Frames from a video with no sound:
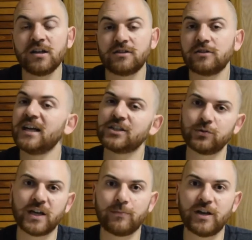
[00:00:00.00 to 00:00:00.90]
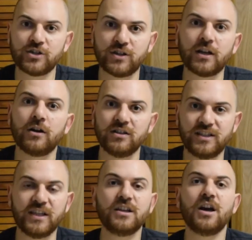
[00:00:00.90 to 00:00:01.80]
So last week I mentioned that all
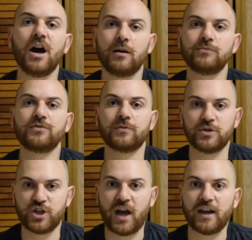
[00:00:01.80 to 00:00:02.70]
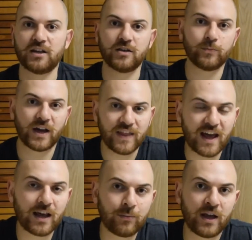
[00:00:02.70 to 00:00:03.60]
tea comes from China, and by
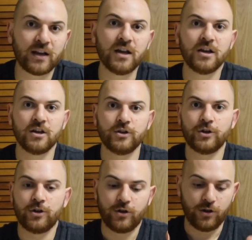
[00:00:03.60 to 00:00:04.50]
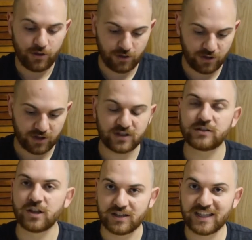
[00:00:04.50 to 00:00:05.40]
that I meant the
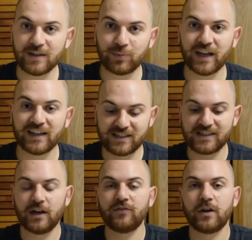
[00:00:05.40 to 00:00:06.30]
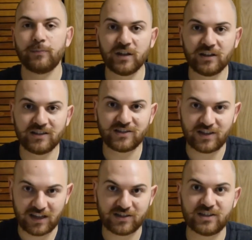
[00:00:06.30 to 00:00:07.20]
tea plant itself, Camellia
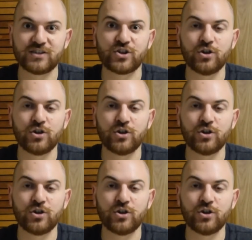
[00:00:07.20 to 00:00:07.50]
sinensis,